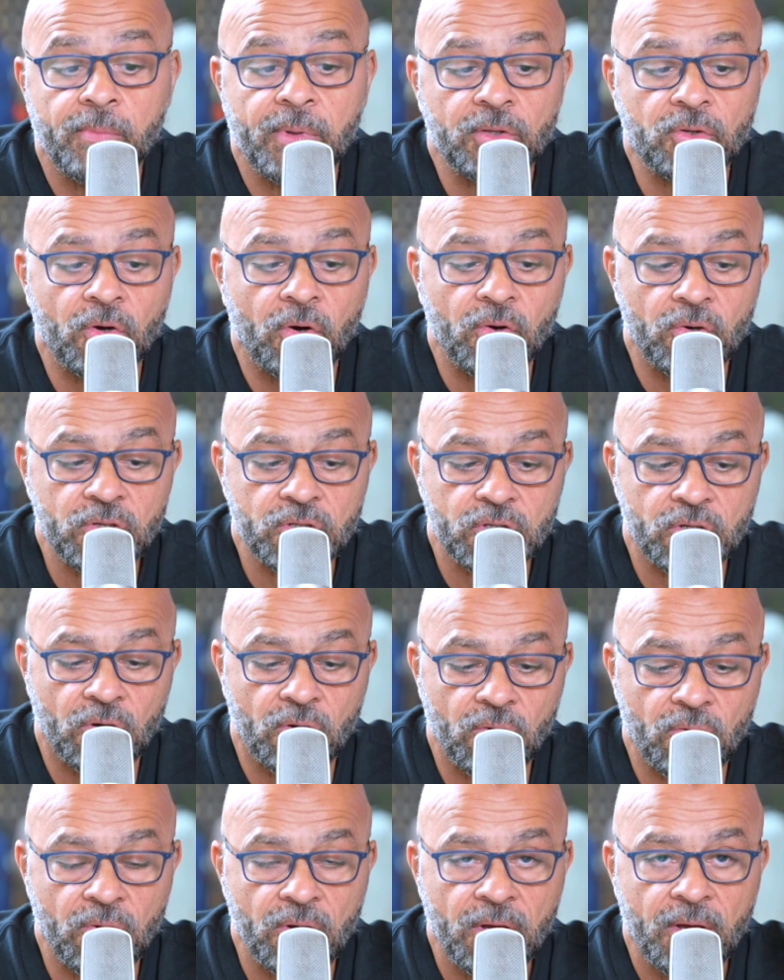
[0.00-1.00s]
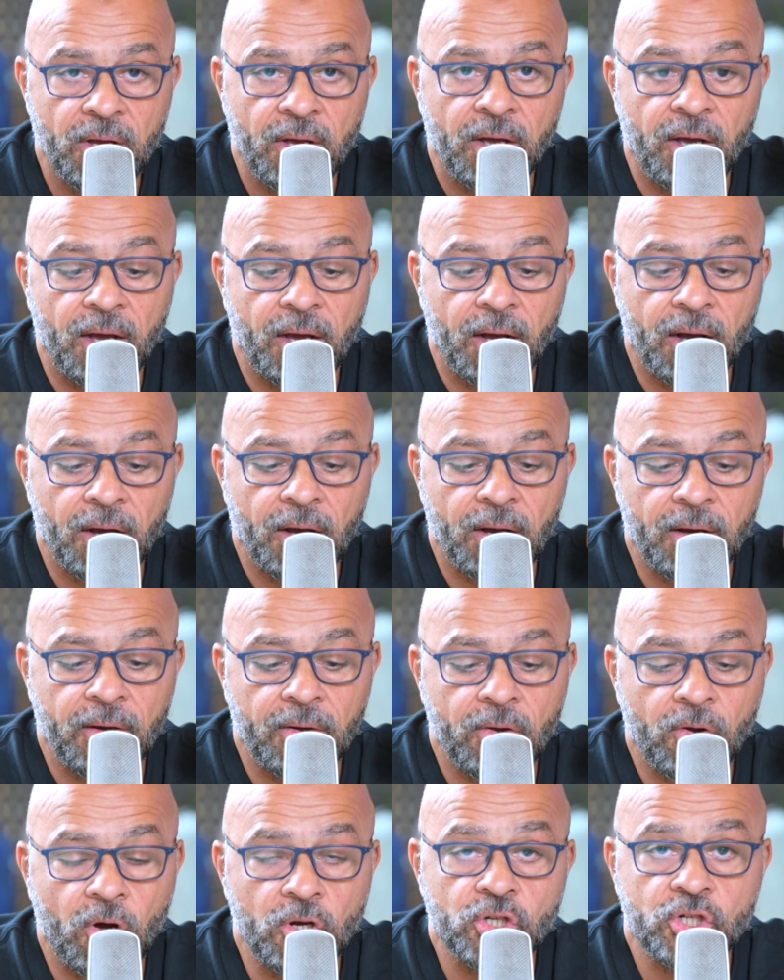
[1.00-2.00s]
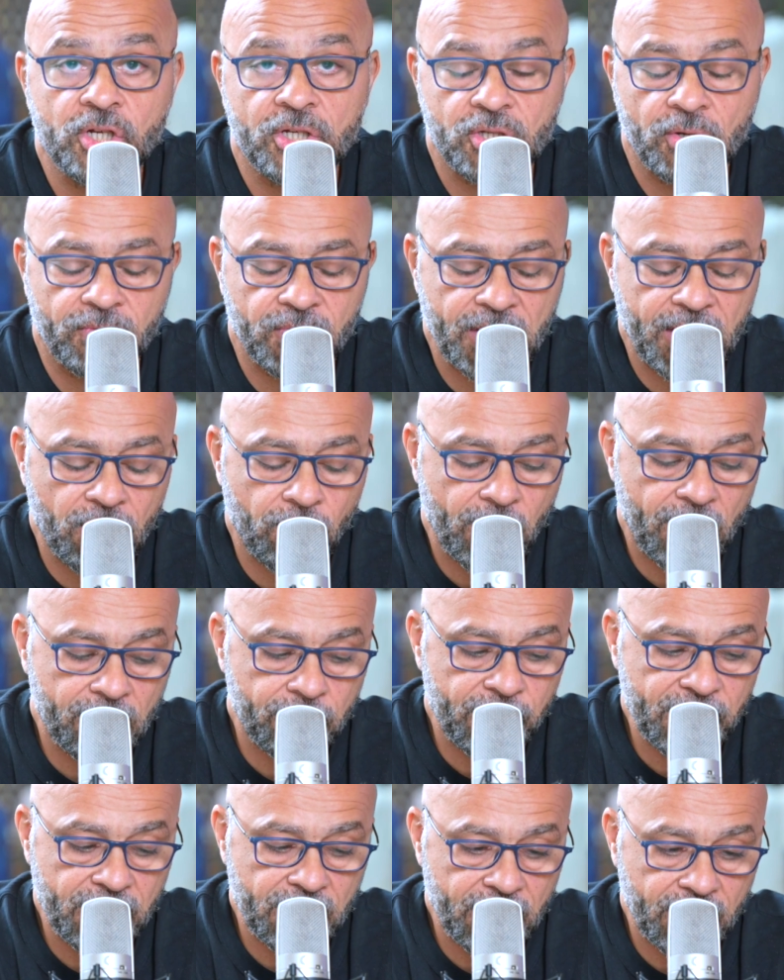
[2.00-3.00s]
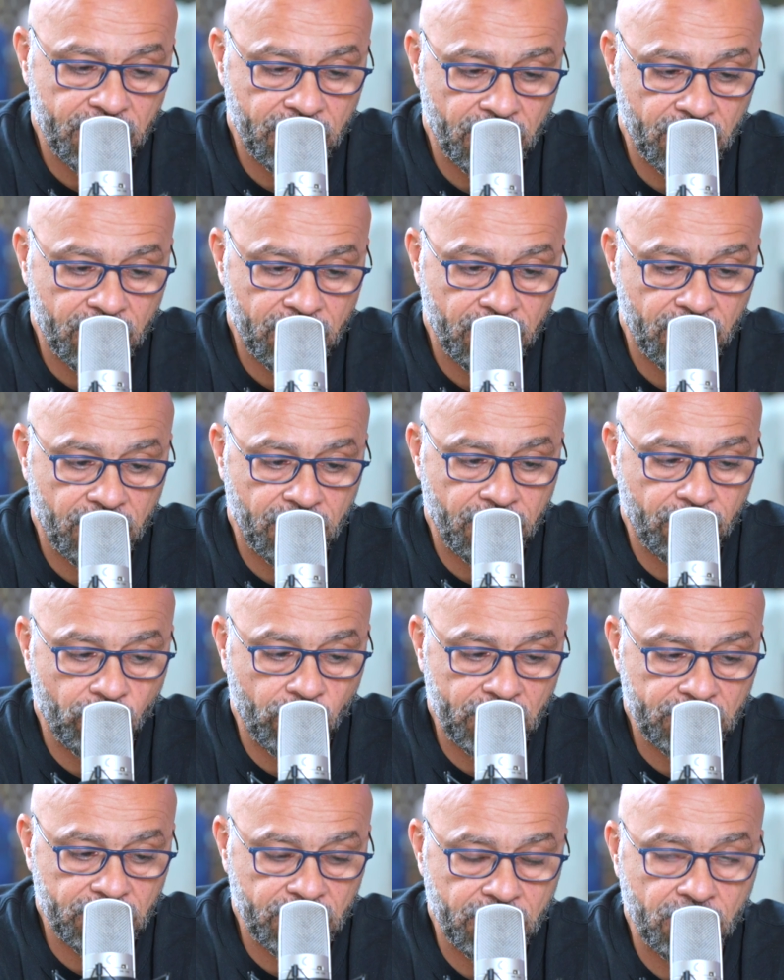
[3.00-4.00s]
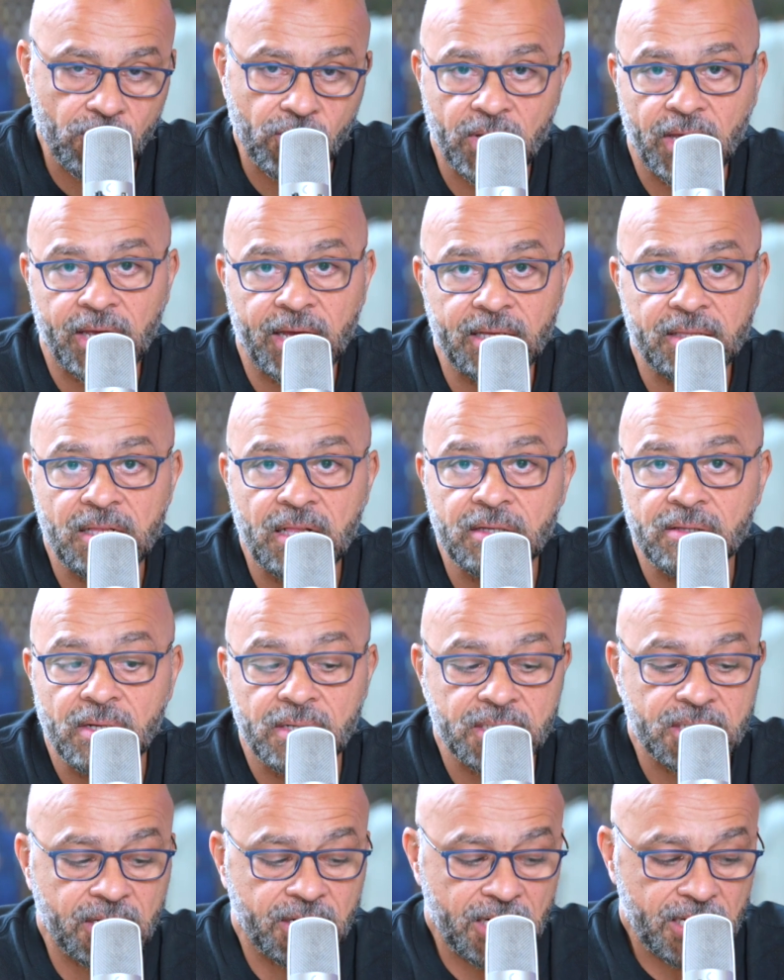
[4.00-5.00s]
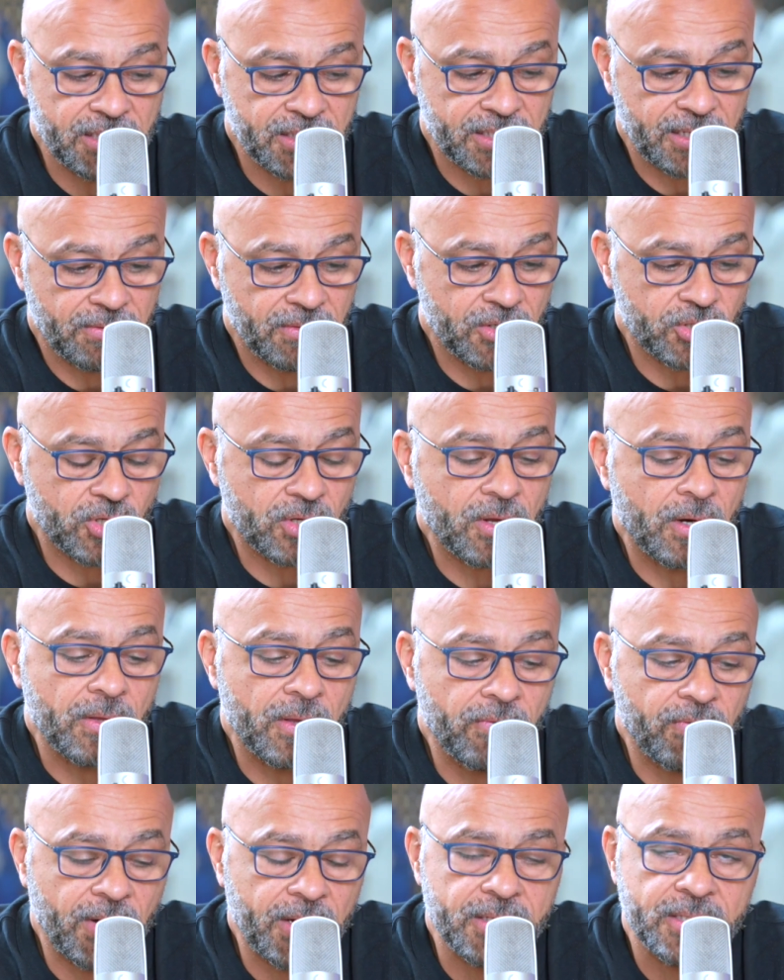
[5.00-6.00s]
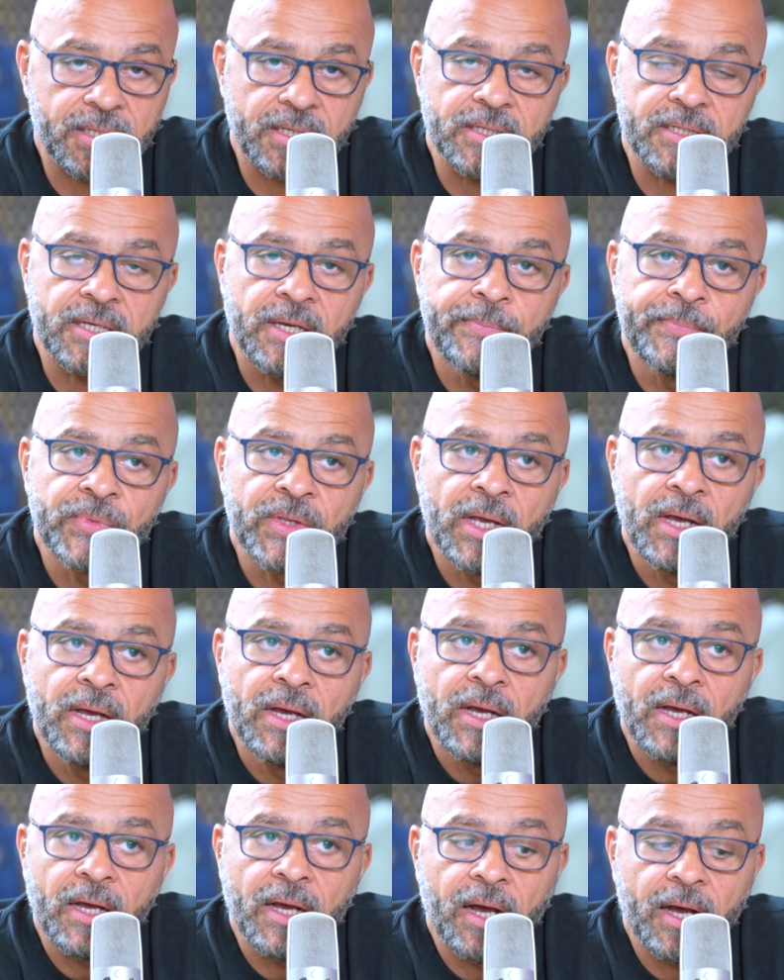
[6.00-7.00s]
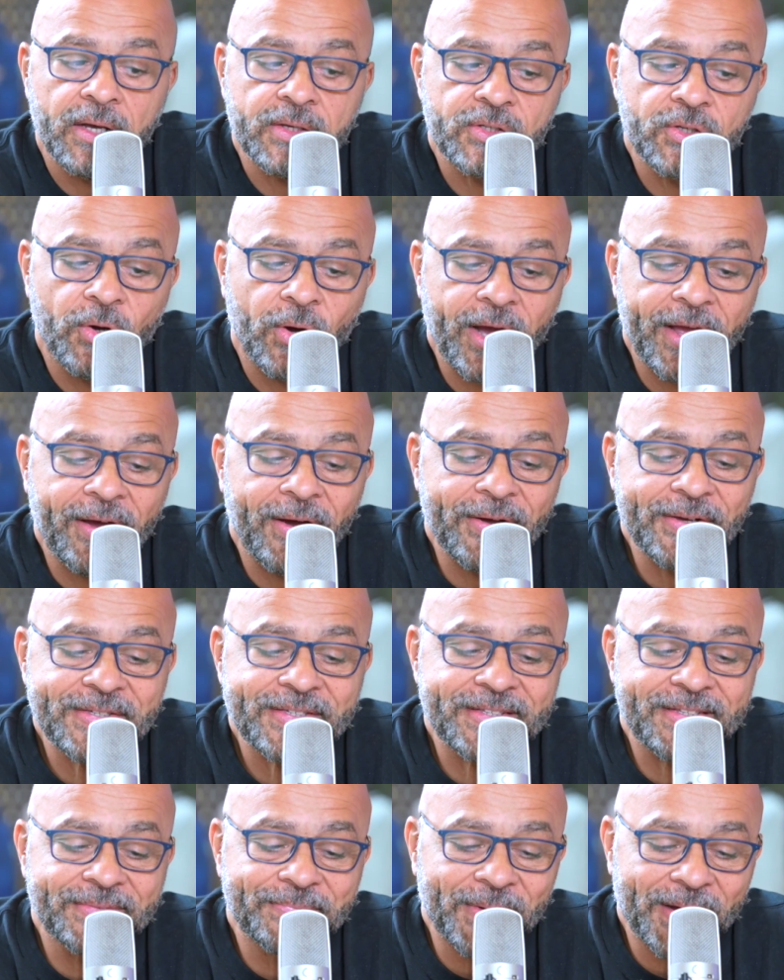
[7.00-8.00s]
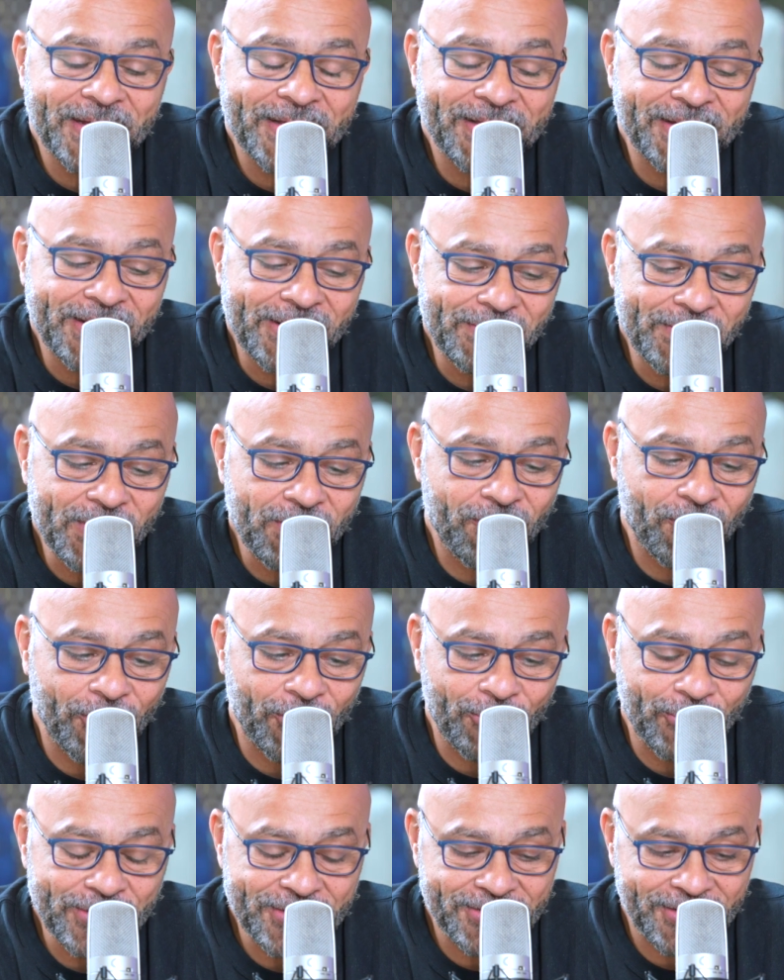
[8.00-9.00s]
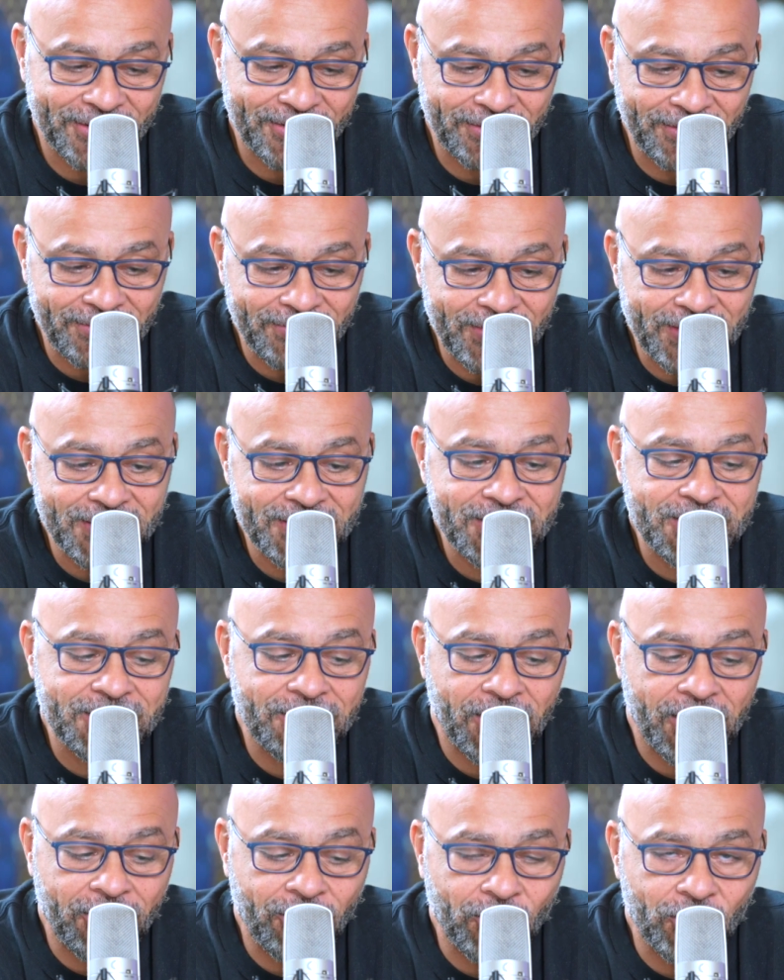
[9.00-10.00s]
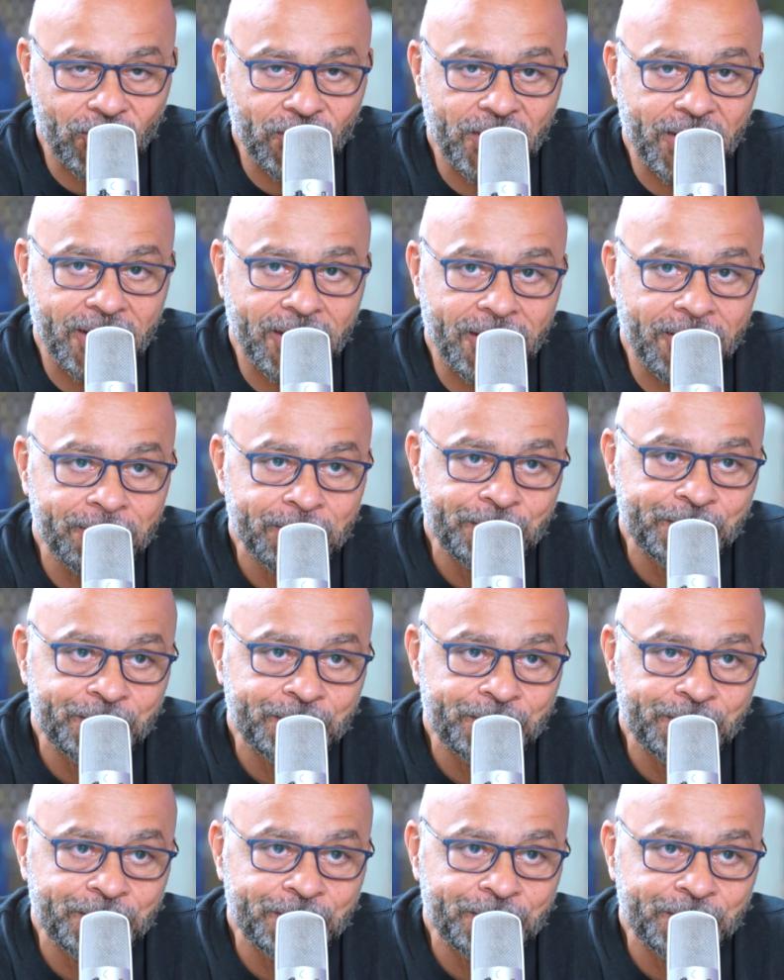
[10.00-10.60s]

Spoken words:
but also conscious of their well-being when they're looking at little screens and digital devices. So I asked Michael before we started this recording,